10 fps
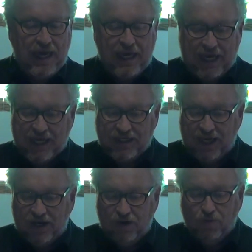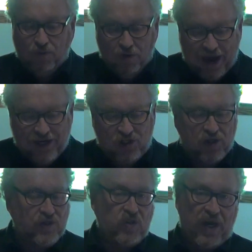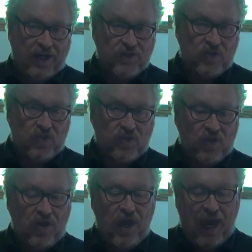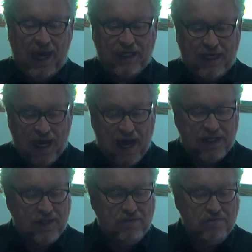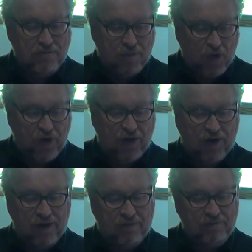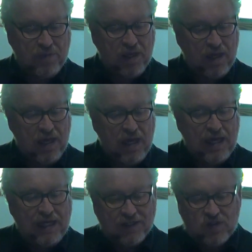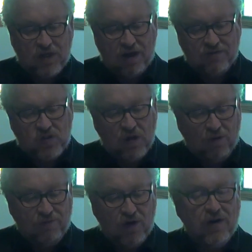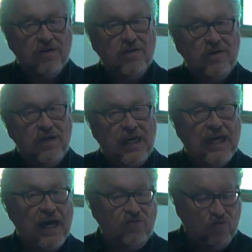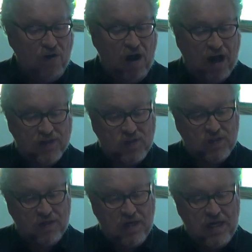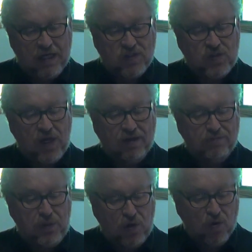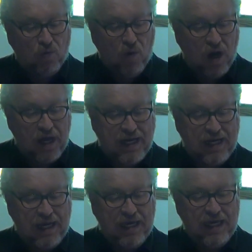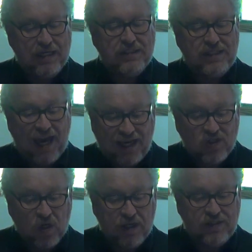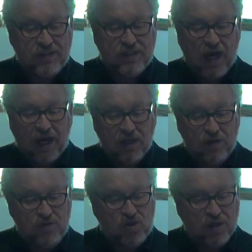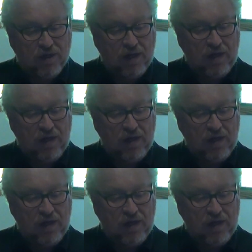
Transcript: He intended righteousness and got murder. Instead of silver, he got dross. Instead of pure wine, tasteless dilution.